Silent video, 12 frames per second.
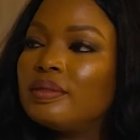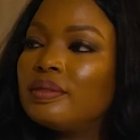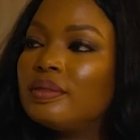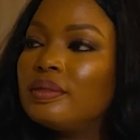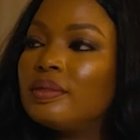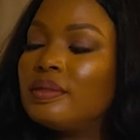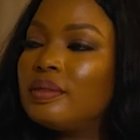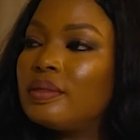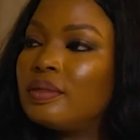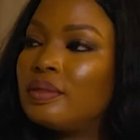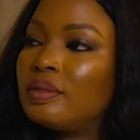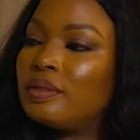
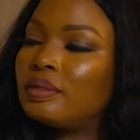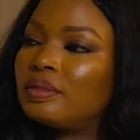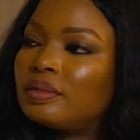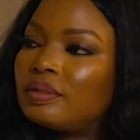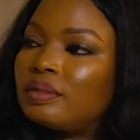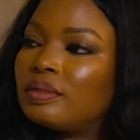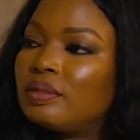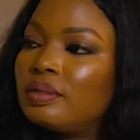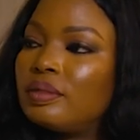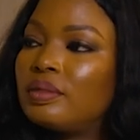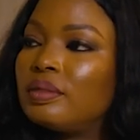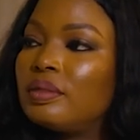
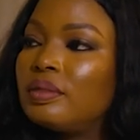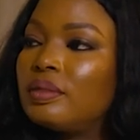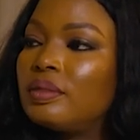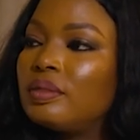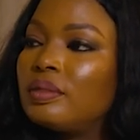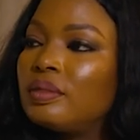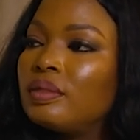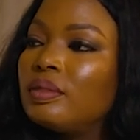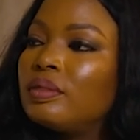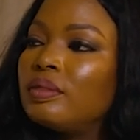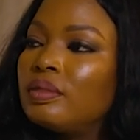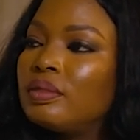
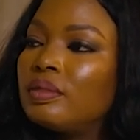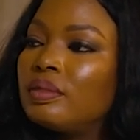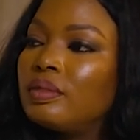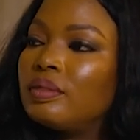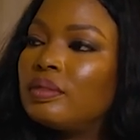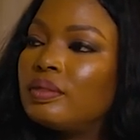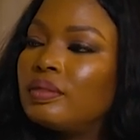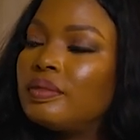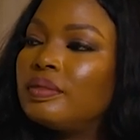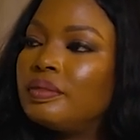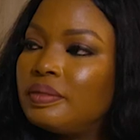(not speaking)